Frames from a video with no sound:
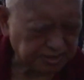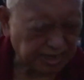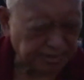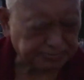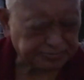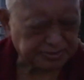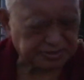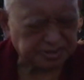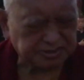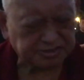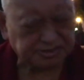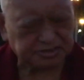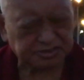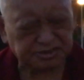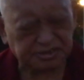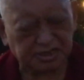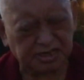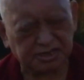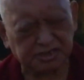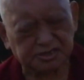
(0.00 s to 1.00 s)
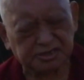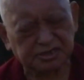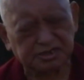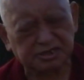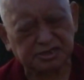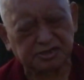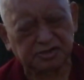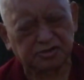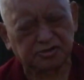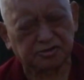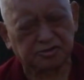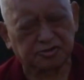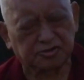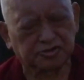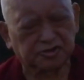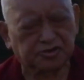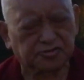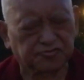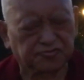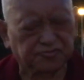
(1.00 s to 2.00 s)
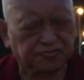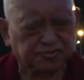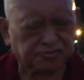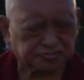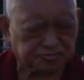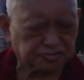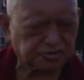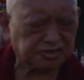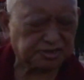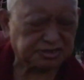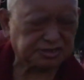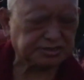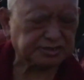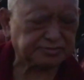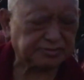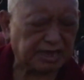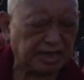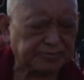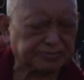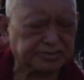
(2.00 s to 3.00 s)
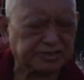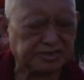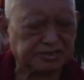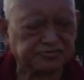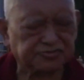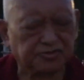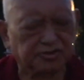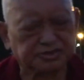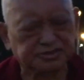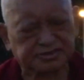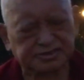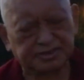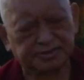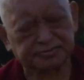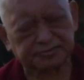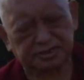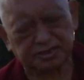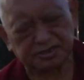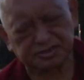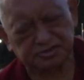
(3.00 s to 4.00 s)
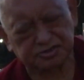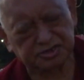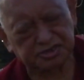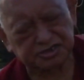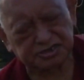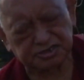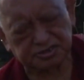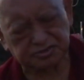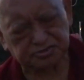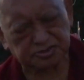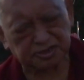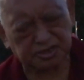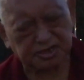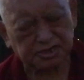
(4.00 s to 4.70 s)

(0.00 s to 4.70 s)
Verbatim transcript: happiness, that honor for, to achieve happiness for oneself, eating.